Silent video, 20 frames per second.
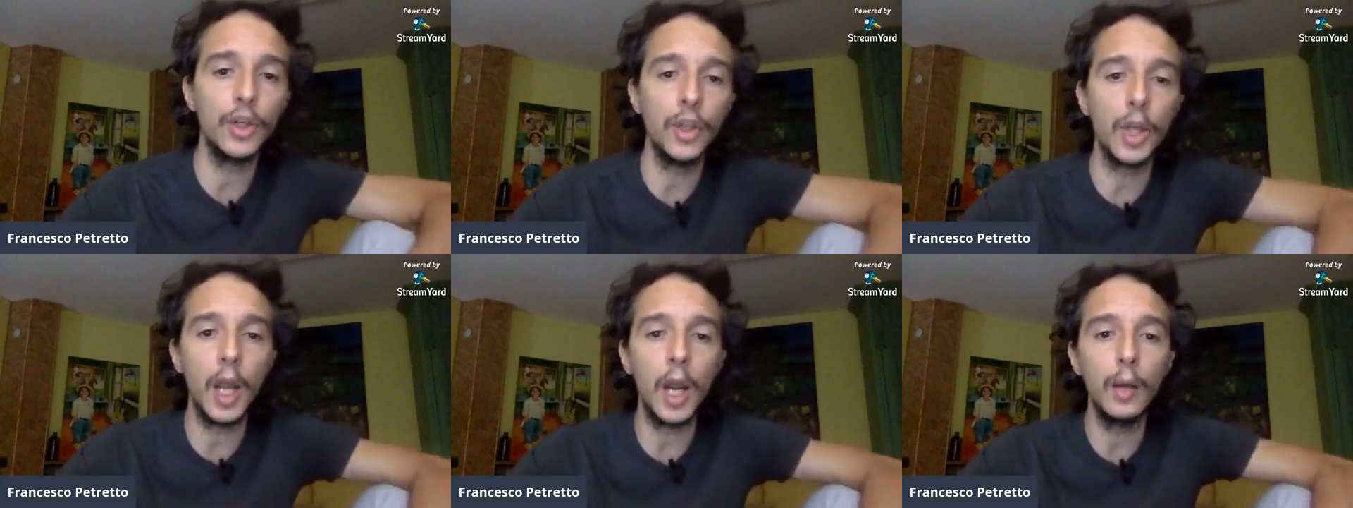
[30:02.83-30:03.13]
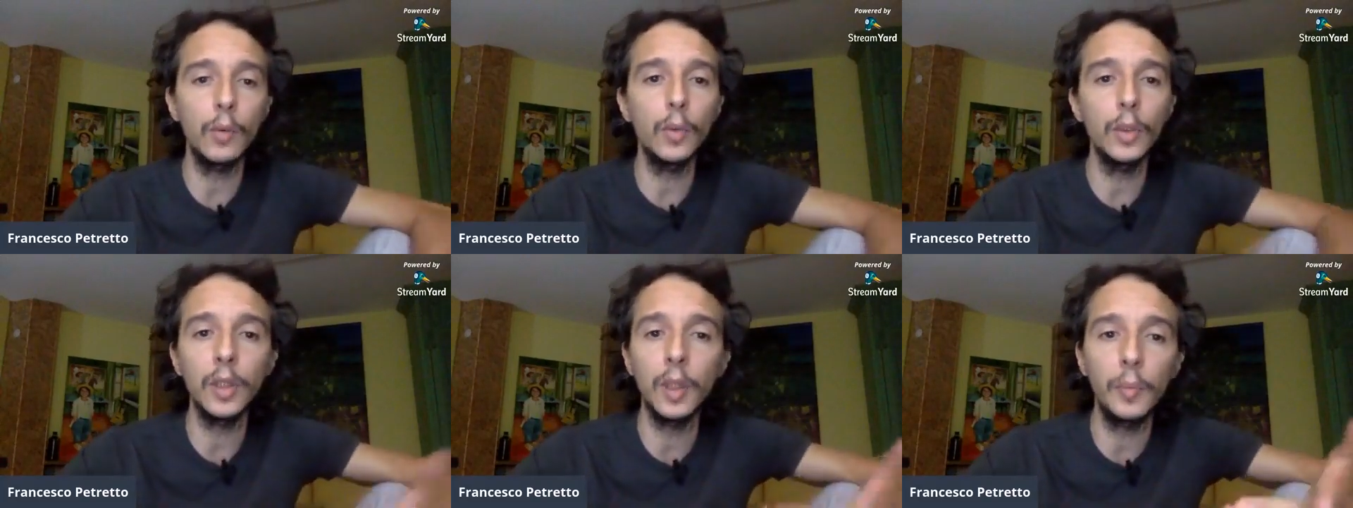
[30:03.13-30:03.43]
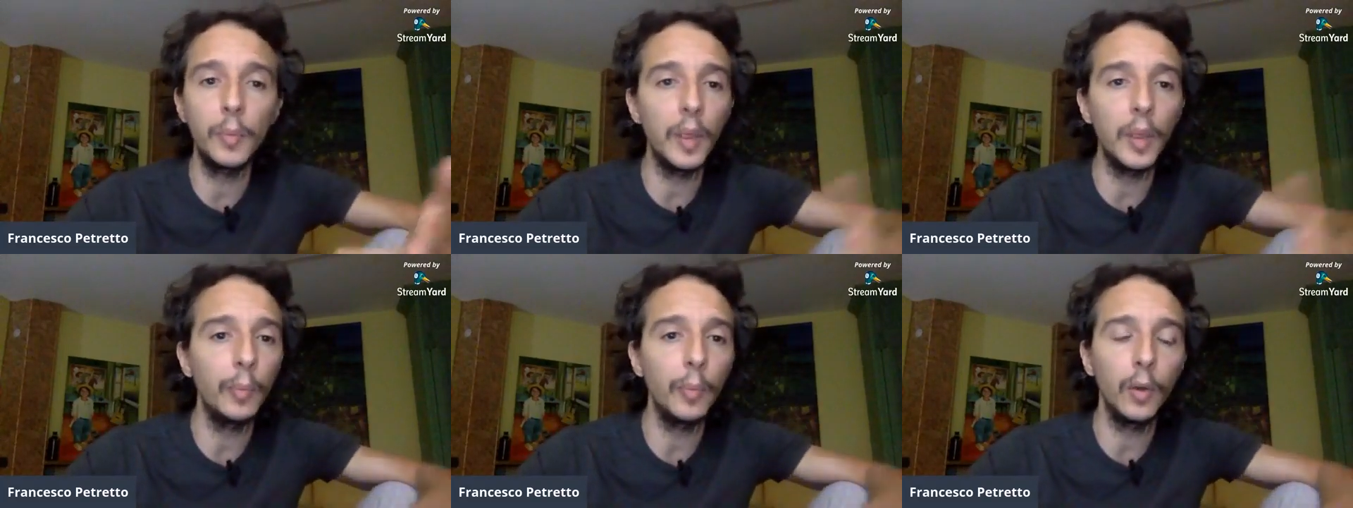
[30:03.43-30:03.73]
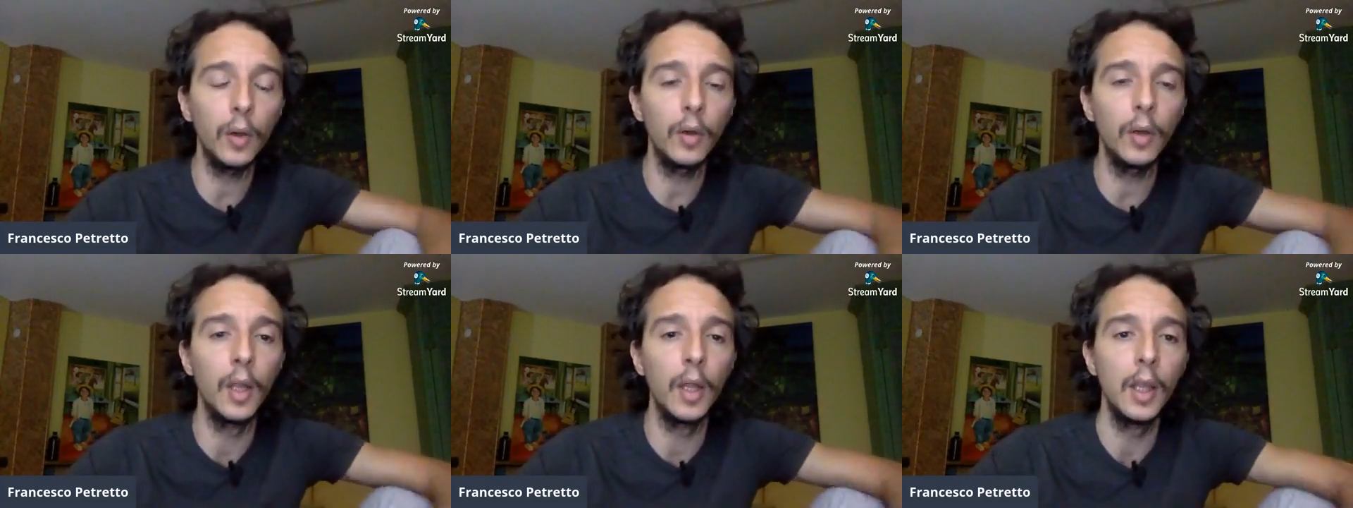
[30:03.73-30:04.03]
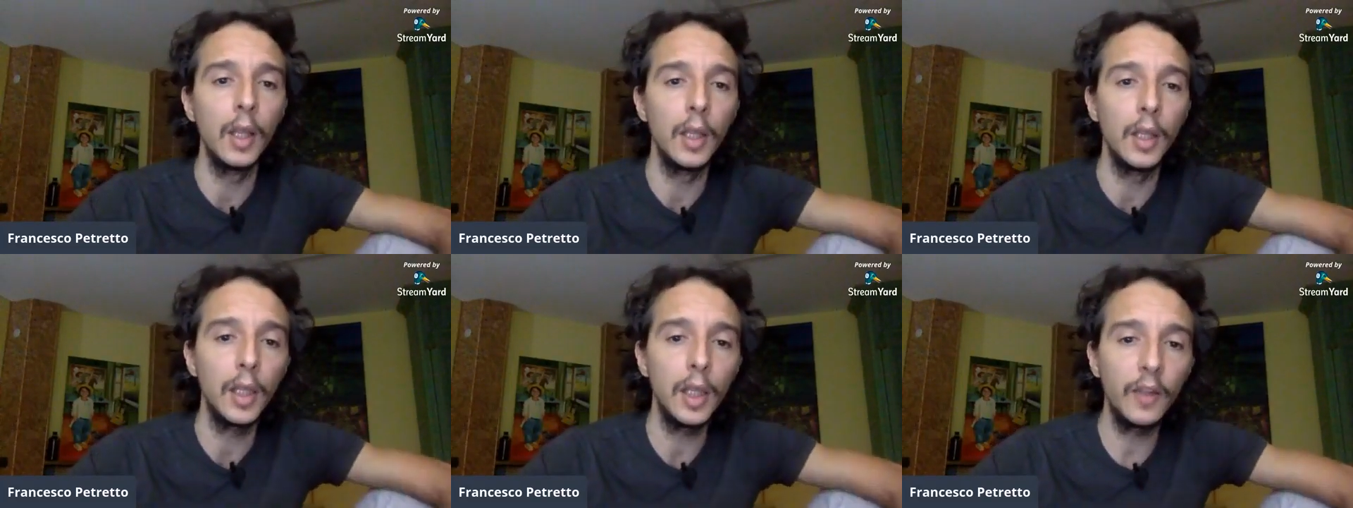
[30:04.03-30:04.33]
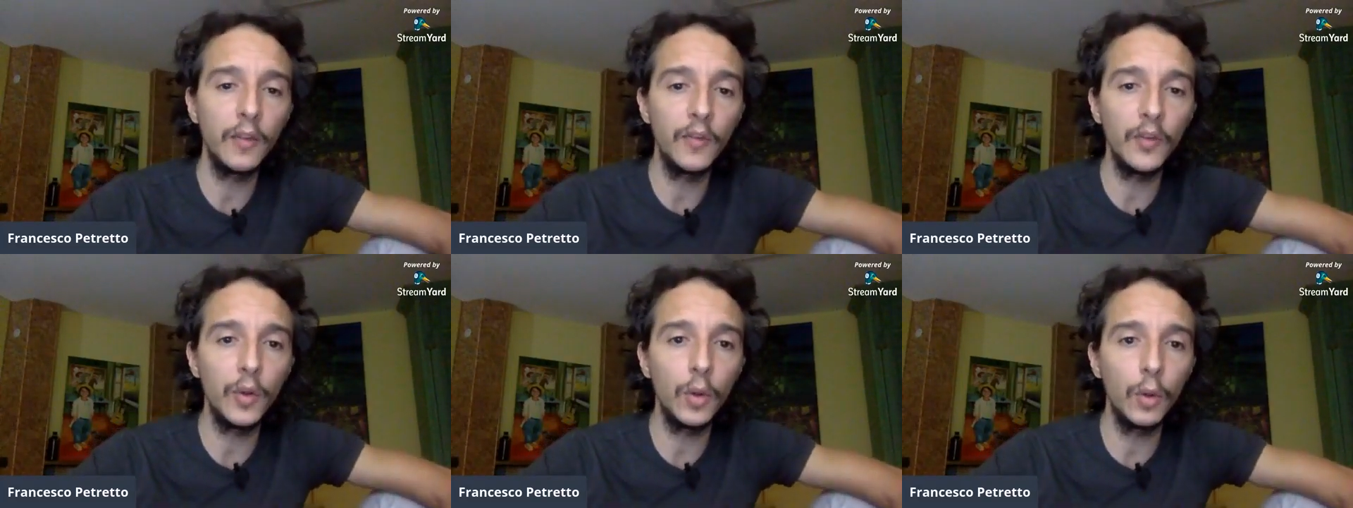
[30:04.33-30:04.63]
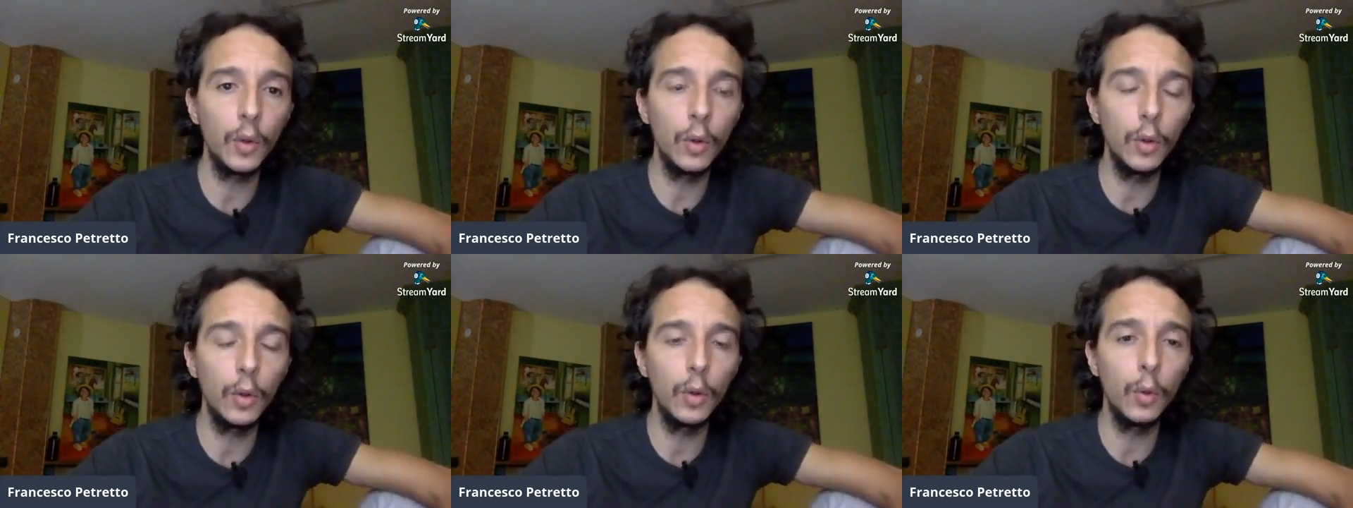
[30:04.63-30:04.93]
share with the people if
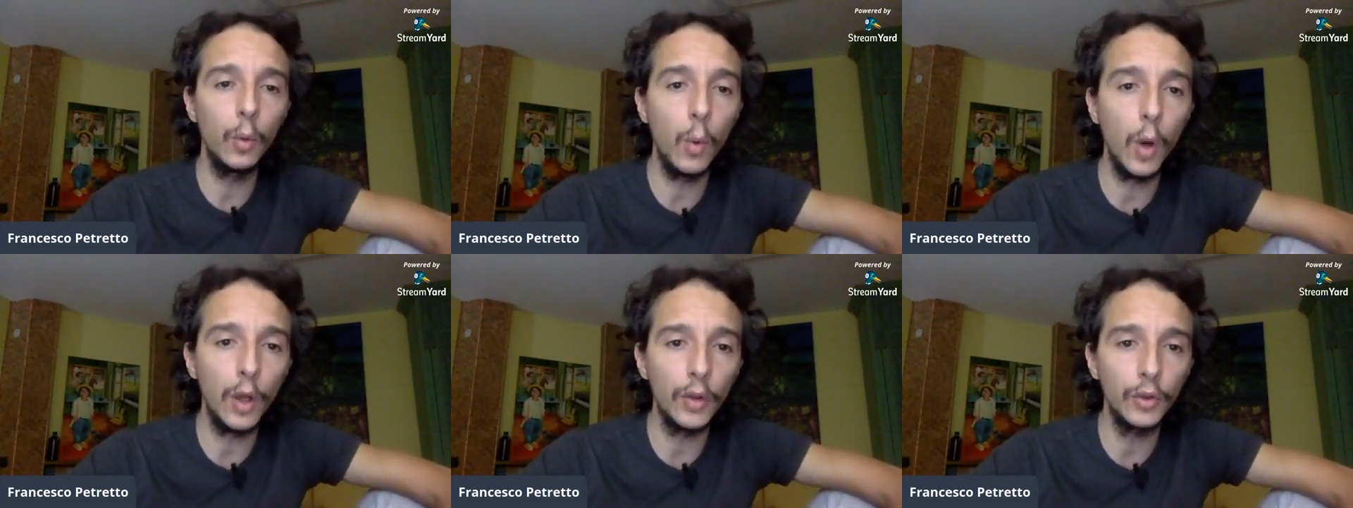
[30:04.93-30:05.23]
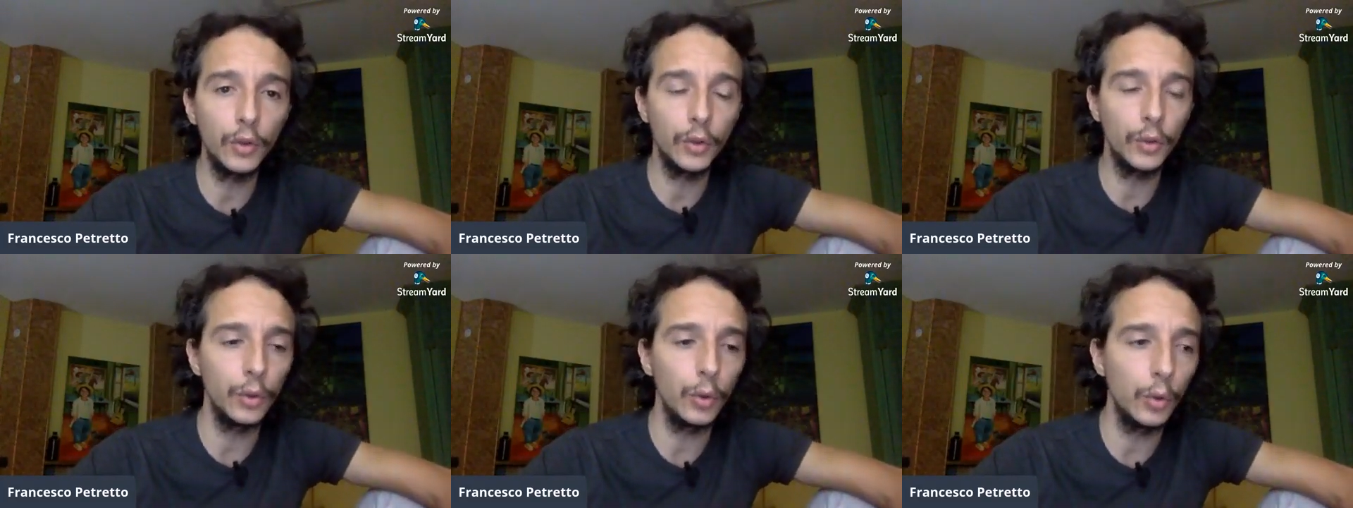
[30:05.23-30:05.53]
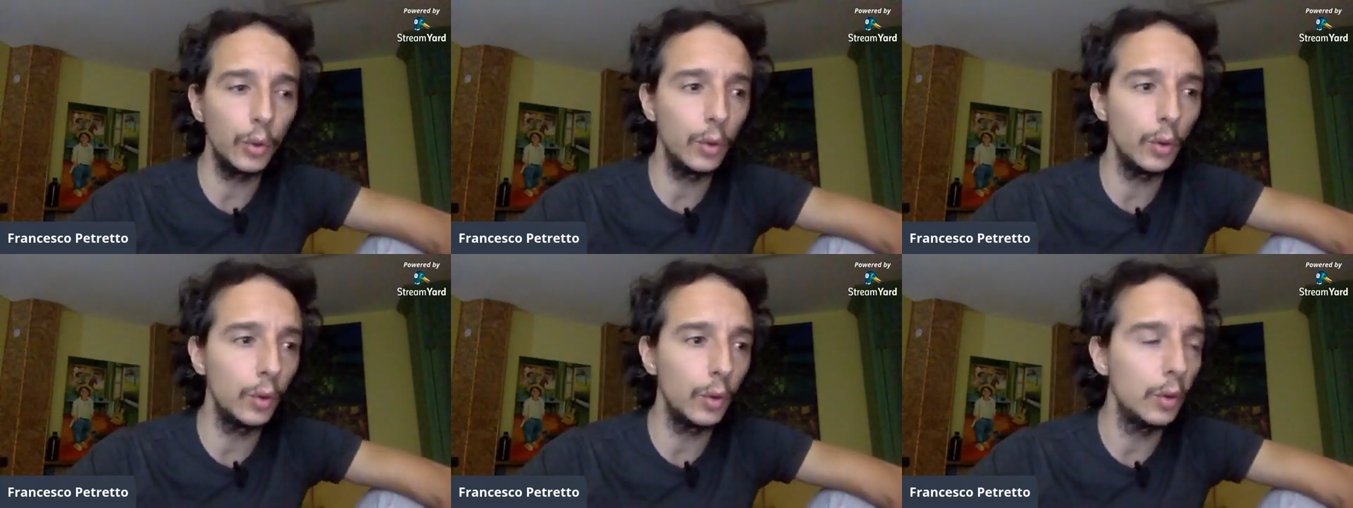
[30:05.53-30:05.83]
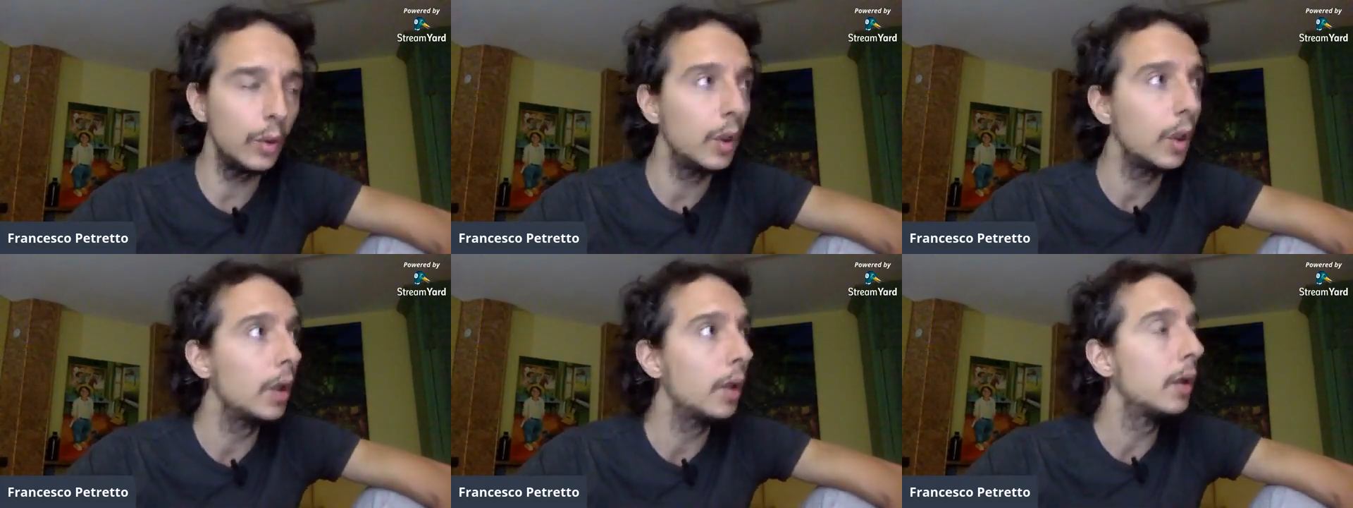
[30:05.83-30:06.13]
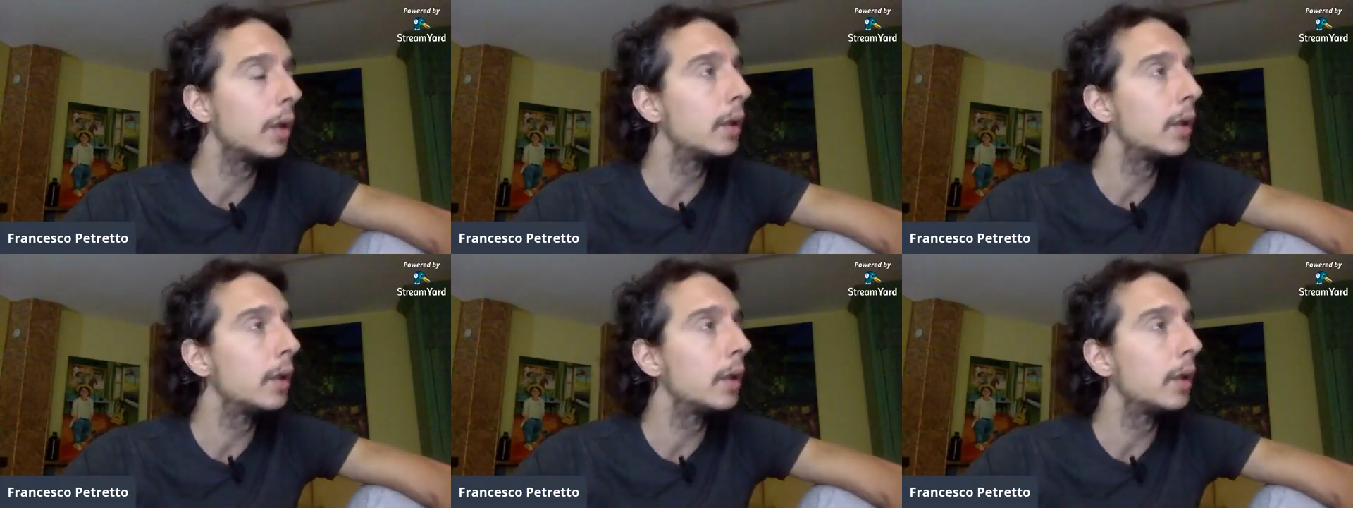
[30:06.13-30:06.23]
you want to